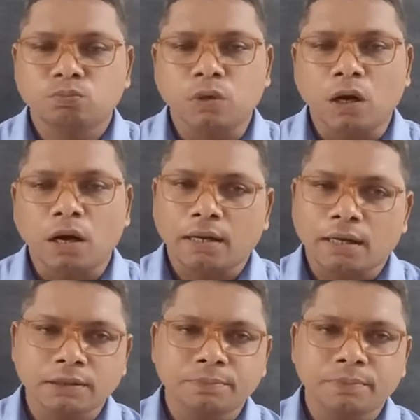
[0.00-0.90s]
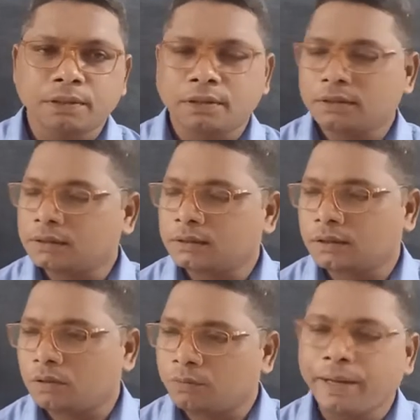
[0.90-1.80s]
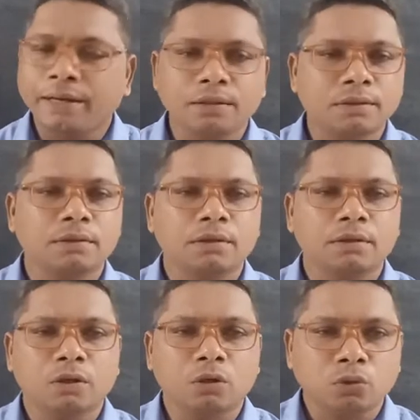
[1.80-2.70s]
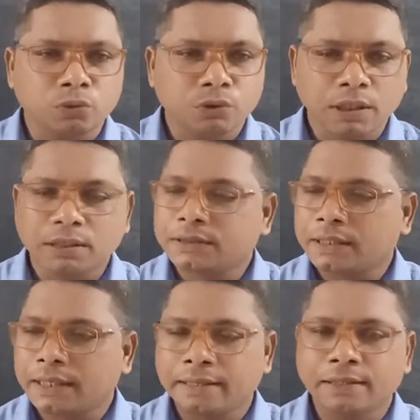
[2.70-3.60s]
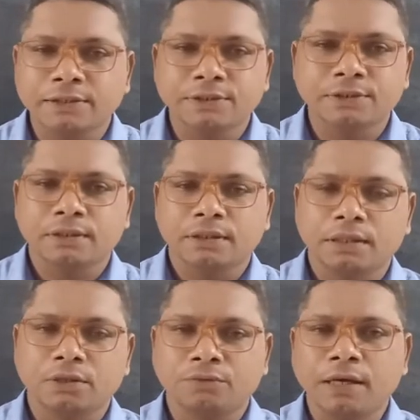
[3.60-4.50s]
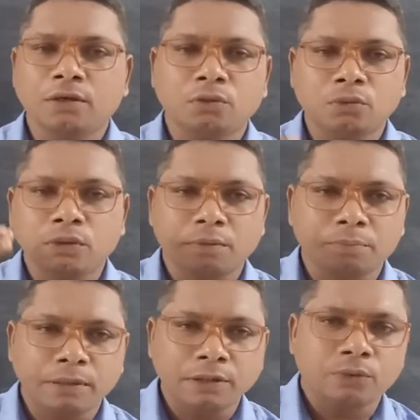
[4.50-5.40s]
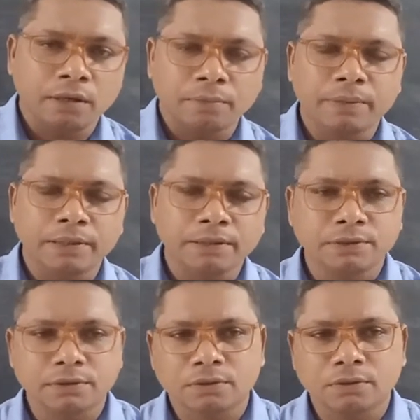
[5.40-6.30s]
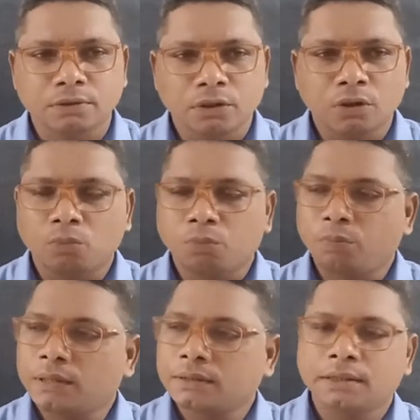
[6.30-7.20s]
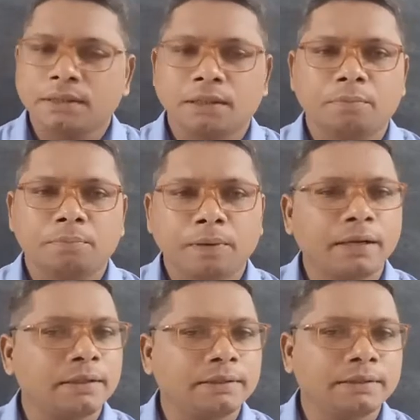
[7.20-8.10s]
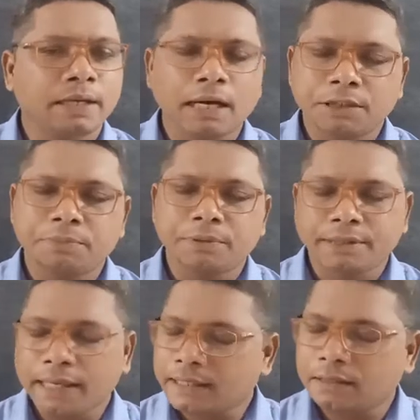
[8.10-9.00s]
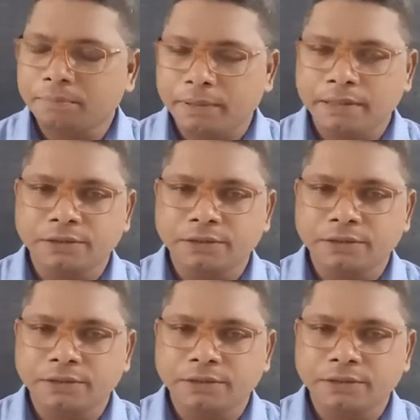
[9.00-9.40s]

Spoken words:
her husband went to search the necklace. He went to that particular place where the party has been taken place.